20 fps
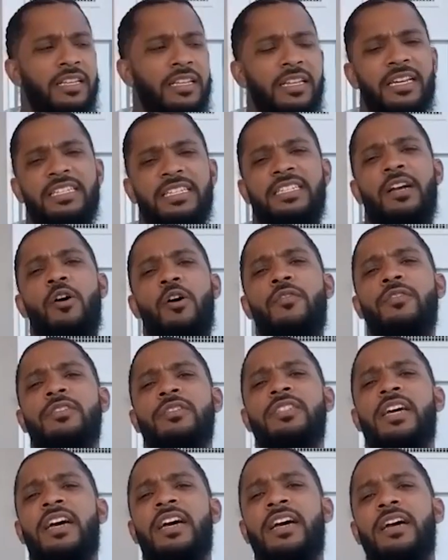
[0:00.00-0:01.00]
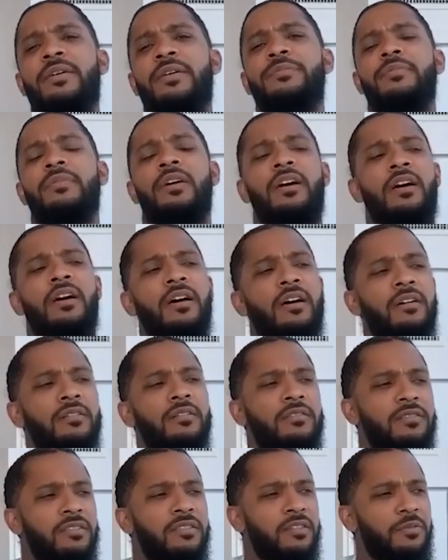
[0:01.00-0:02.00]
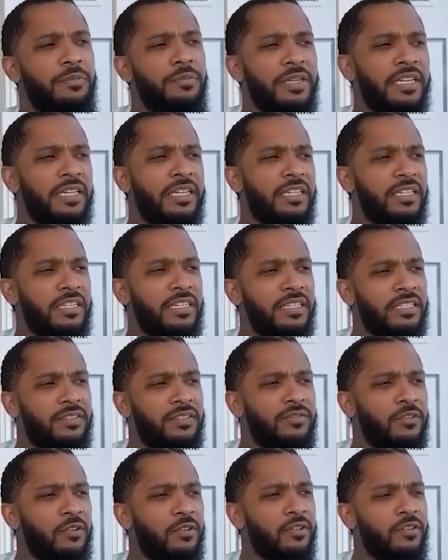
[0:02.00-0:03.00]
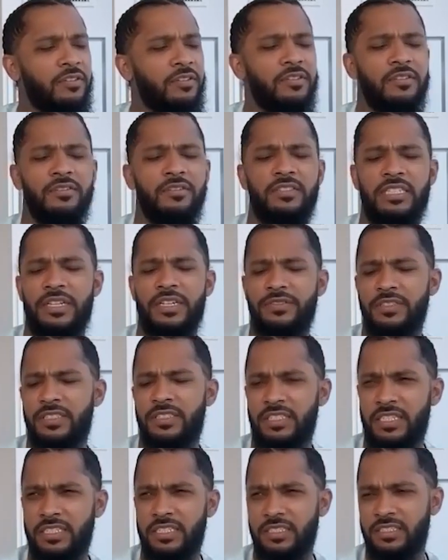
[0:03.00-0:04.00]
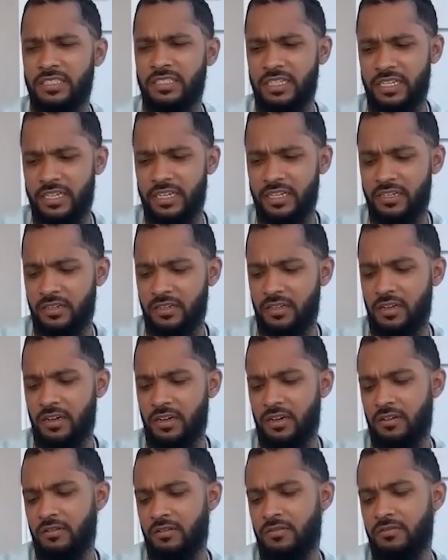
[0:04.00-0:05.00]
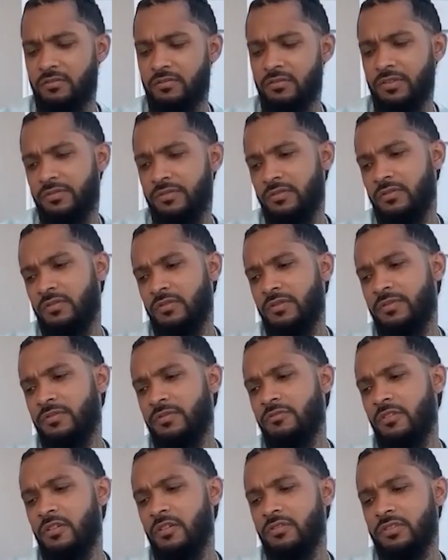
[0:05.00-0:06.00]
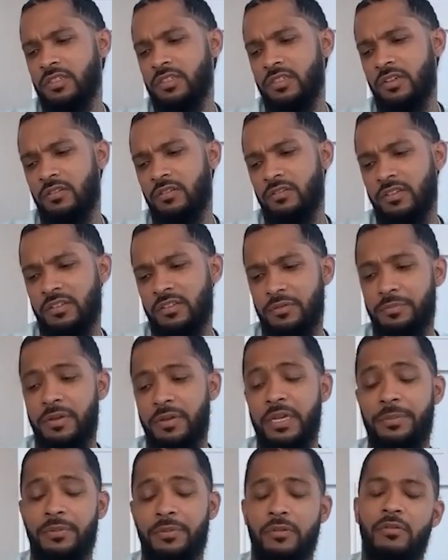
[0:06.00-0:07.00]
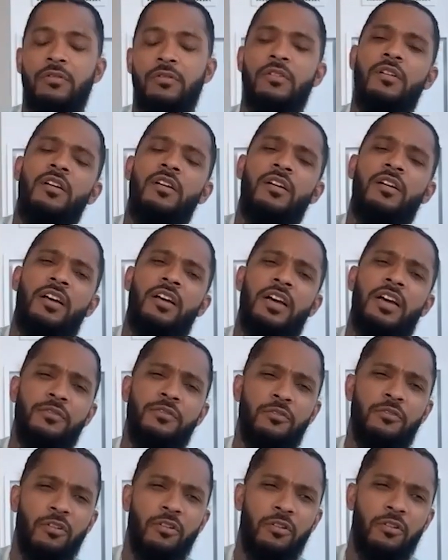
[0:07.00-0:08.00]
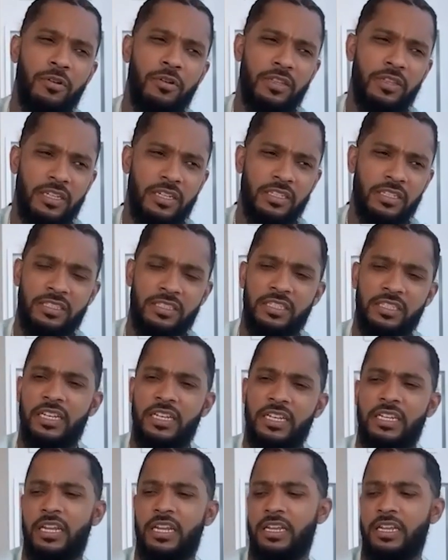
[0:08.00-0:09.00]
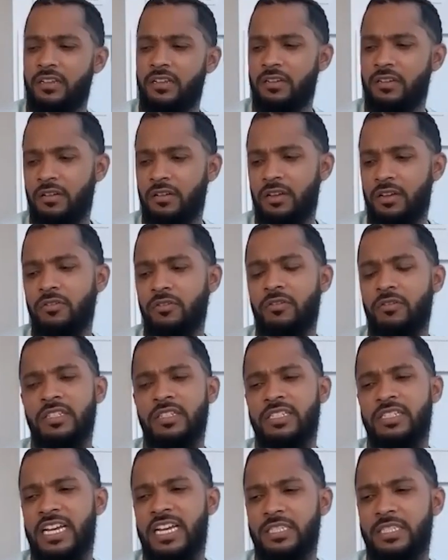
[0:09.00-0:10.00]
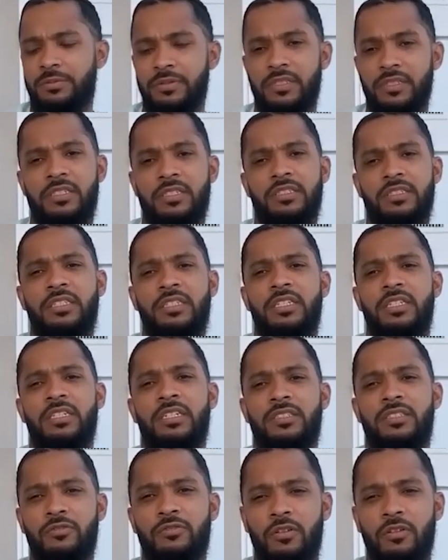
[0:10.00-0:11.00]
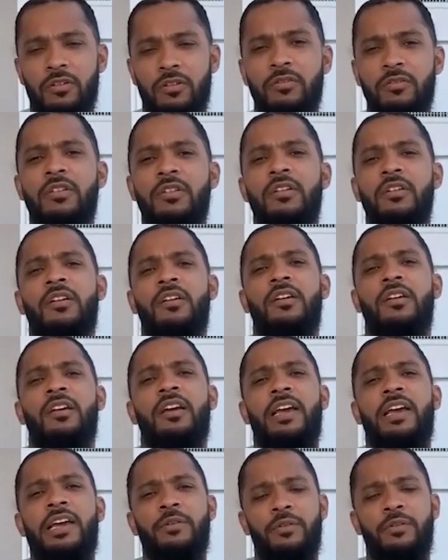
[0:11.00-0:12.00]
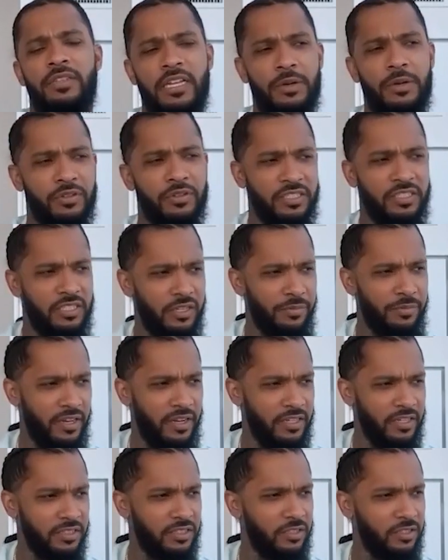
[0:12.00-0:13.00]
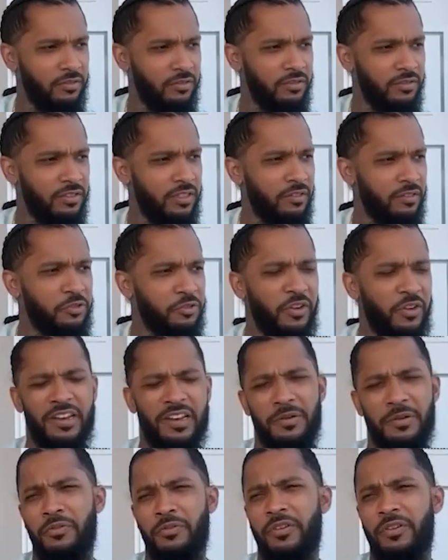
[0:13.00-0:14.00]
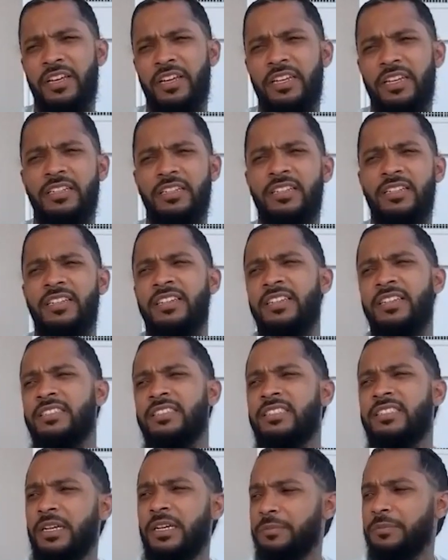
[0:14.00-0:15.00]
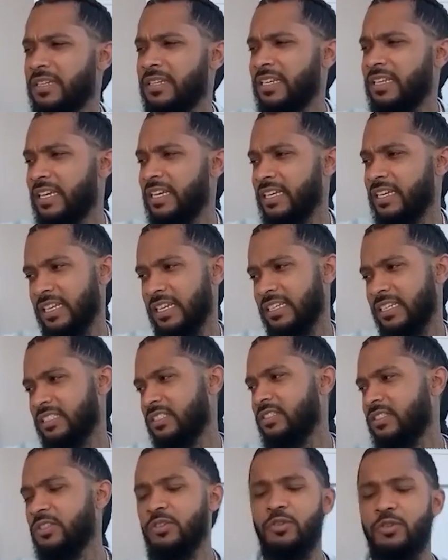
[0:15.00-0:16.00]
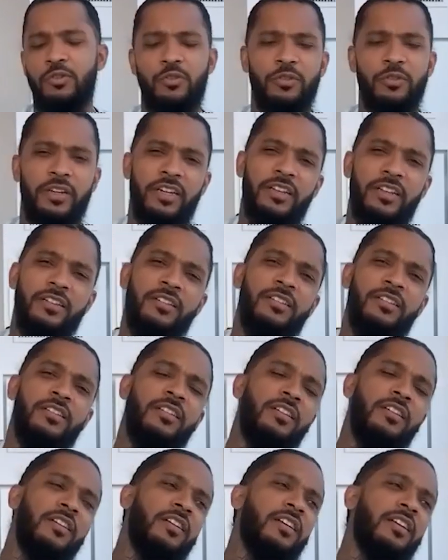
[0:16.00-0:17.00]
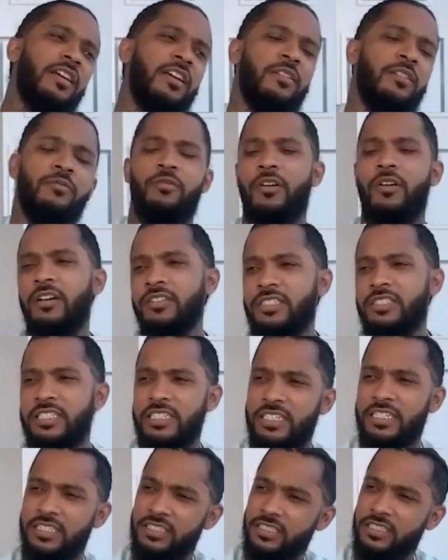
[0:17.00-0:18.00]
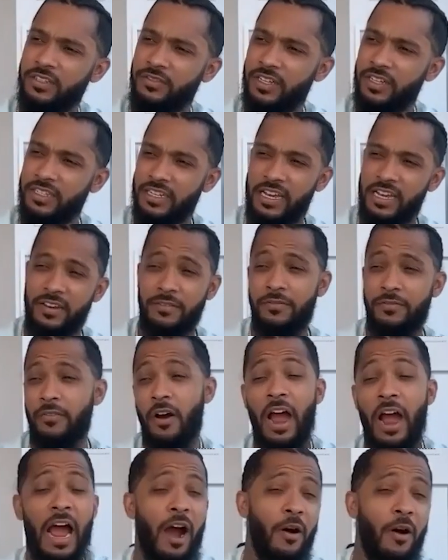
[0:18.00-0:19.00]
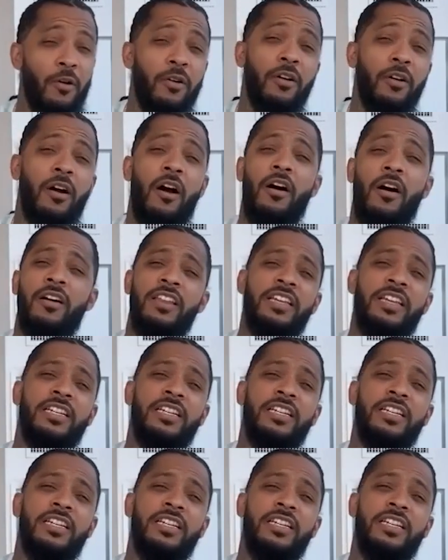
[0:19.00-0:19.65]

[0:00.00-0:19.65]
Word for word: I think, like I said, over time, uh, you know, being in this for you know seven seasons in, uh, we've we've grown to know that the people have grown with us, and then they you know they grow an attachment to seeing us grow and what they appreciate about us. So you know, trying to bring something in that's new and and raunchy and stuff like that for our